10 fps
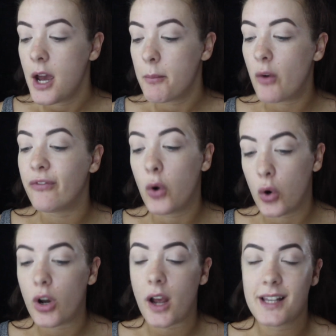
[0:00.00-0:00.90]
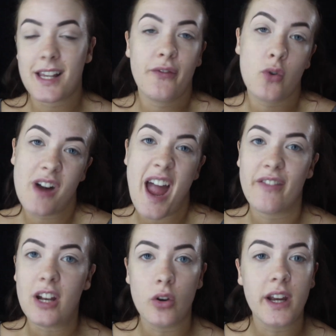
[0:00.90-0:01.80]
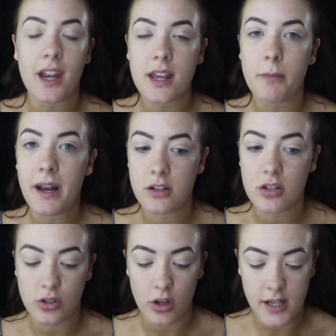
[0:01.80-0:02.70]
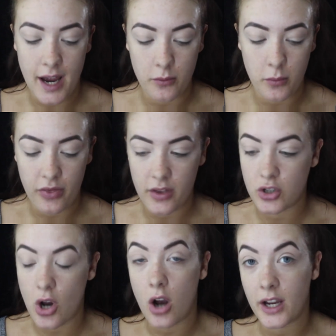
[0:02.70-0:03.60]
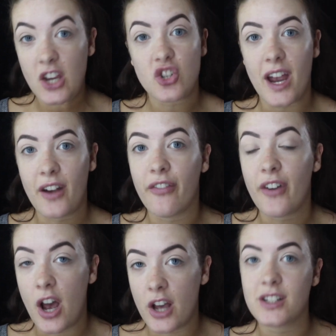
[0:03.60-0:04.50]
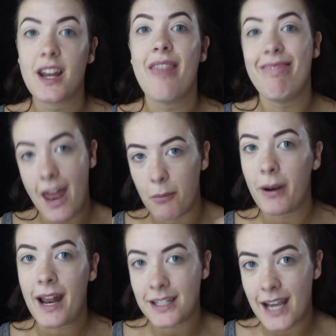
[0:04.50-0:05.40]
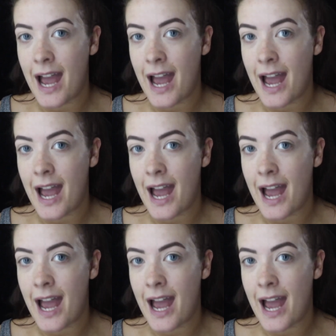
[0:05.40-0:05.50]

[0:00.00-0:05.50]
But for, like I said, for a heavy look, it is better to start out with the darkest shade first and then blend it